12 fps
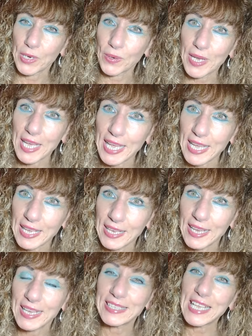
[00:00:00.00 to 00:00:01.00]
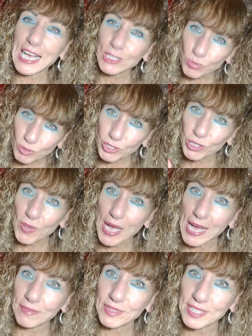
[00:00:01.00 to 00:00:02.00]
Okay? That's what you
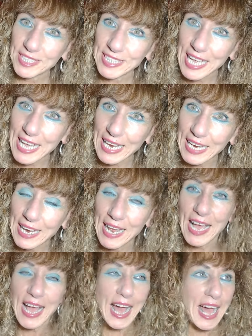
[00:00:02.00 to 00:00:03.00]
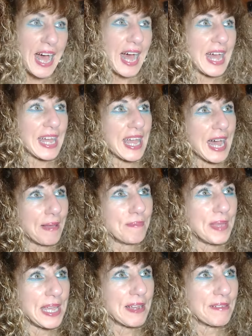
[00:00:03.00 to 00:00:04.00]
have to say. Hi,
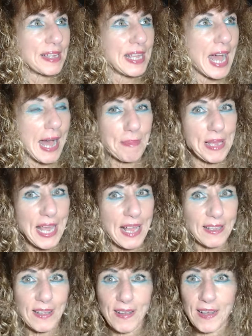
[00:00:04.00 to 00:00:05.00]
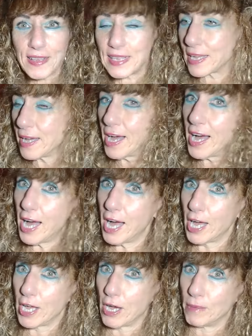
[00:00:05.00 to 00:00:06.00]
I'm Mary. I'm an alcoholic.
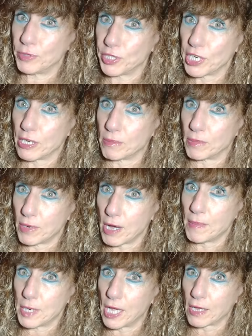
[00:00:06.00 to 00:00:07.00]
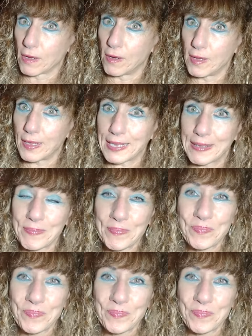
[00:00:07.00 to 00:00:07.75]
Hi, I'm Jim. I'm an alcoholic.